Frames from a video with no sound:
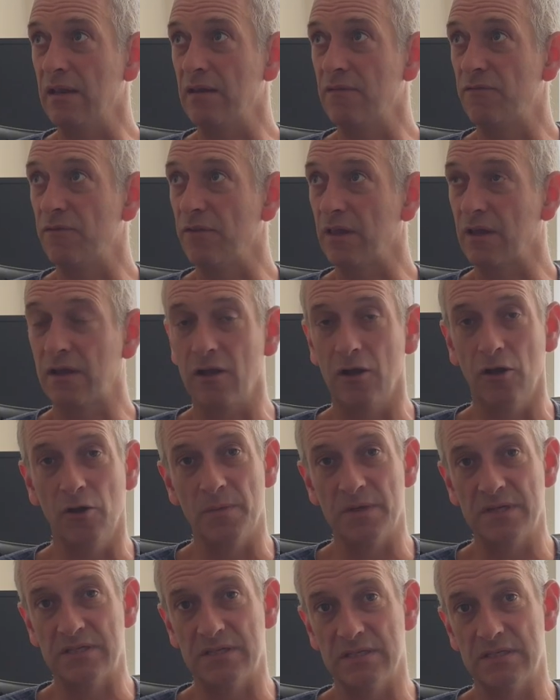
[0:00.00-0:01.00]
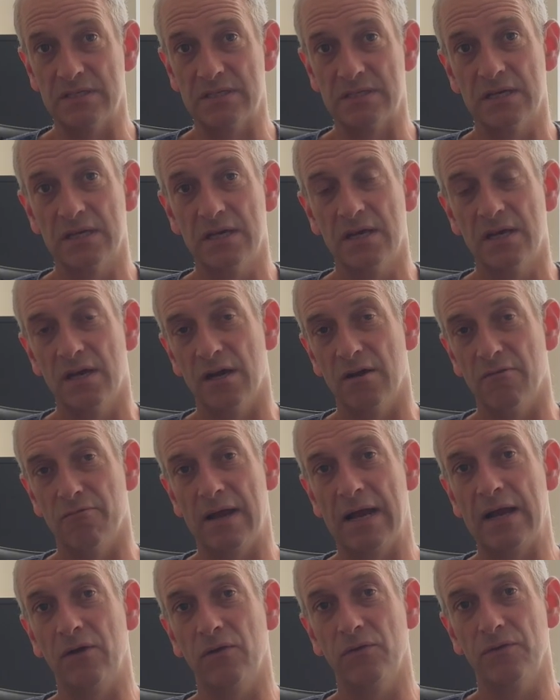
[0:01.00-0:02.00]
for the kilometres
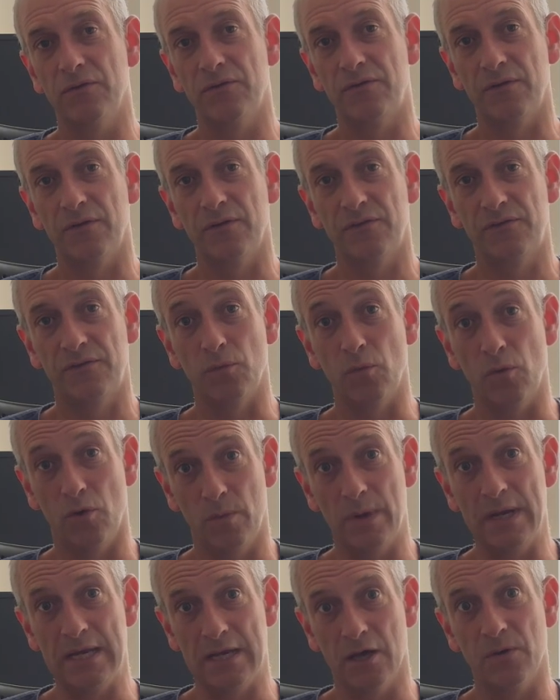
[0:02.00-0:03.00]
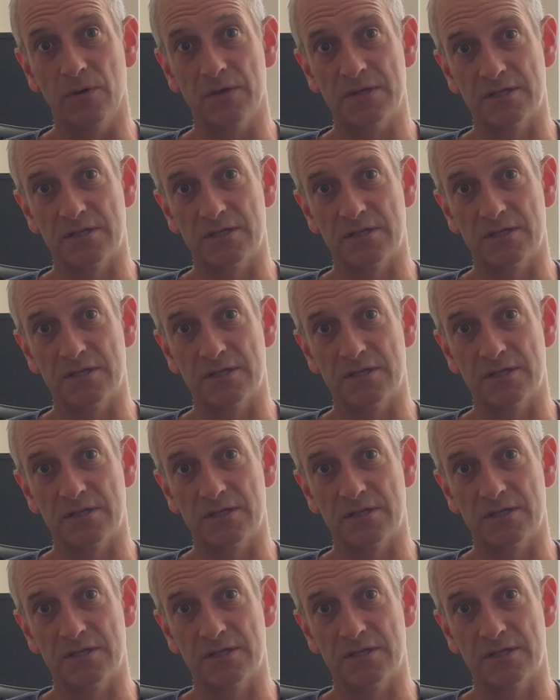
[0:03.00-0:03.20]
around what we know as